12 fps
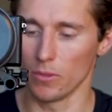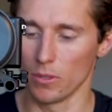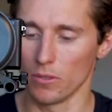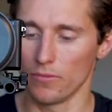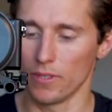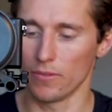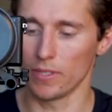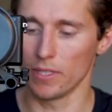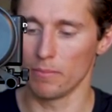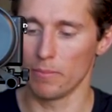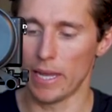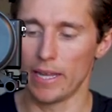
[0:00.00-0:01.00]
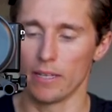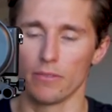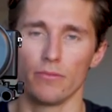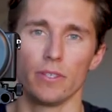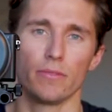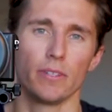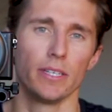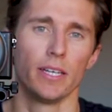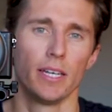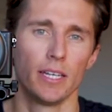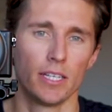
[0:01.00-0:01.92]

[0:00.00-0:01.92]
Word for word: roll 50, pan 50.